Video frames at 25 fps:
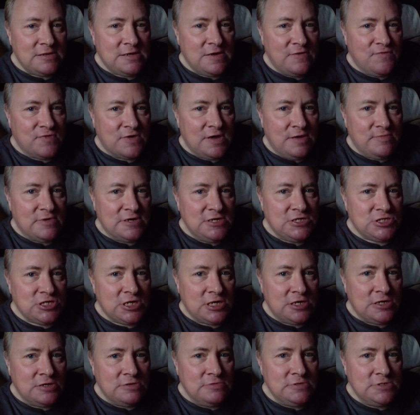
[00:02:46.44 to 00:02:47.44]
Don't forget my
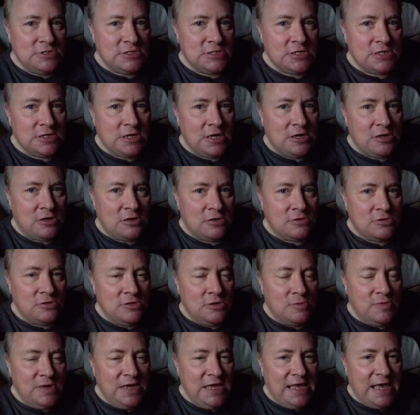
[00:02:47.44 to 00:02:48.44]
shows on
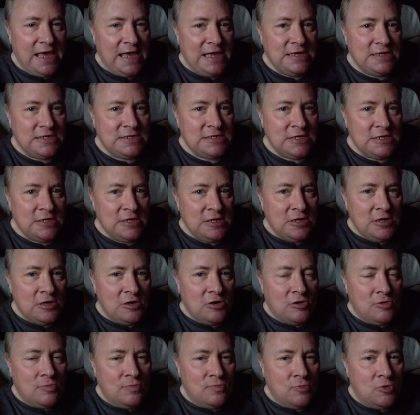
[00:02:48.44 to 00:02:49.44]
the weekend
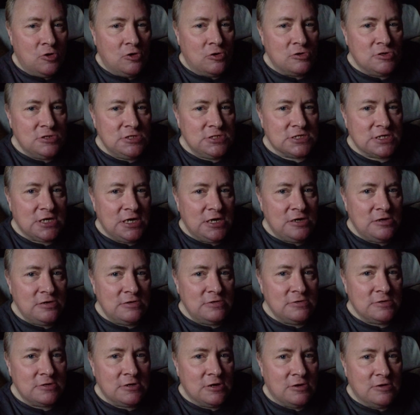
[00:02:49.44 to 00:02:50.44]
on Moorlands
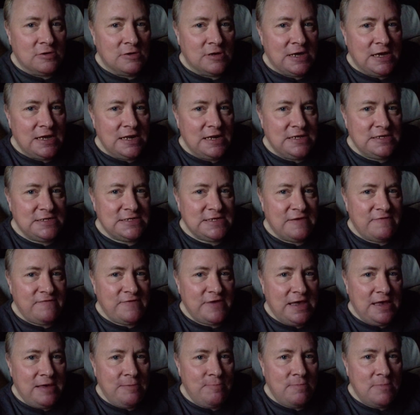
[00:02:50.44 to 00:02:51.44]
Gold, on Islands
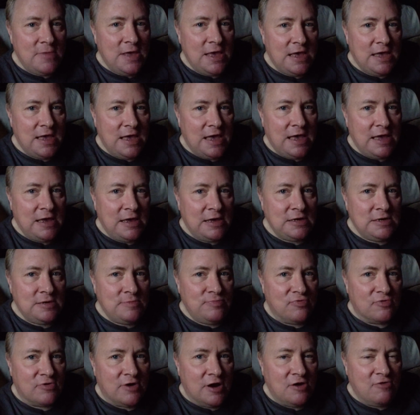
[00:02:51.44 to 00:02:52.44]
FM
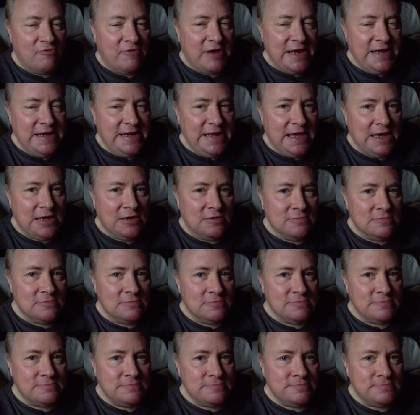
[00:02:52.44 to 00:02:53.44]
and Bro Radio.
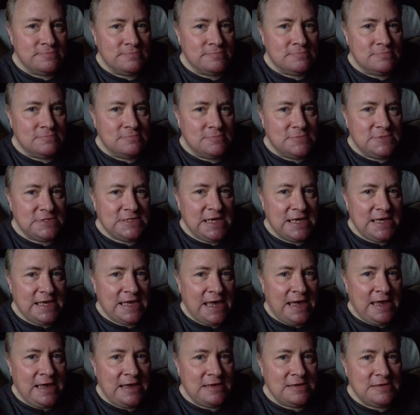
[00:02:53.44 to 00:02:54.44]
Take
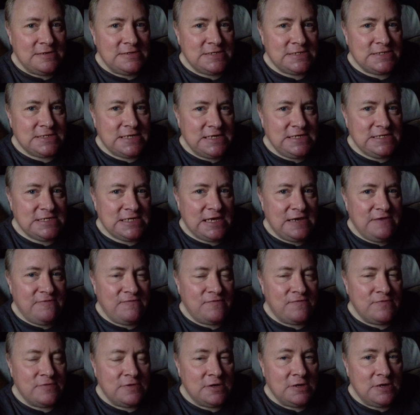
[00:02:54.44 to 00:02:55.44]
care, stay
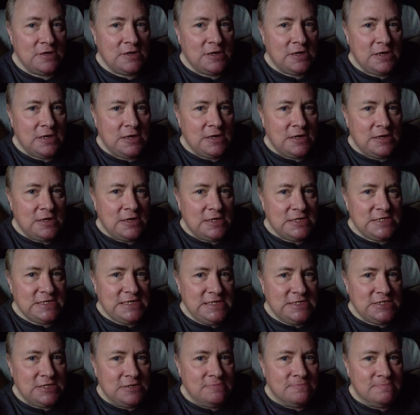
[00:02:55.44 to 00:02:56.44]
safe,
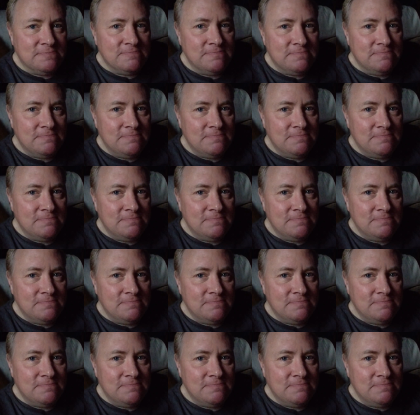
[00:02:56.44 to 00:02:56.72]
see you soon.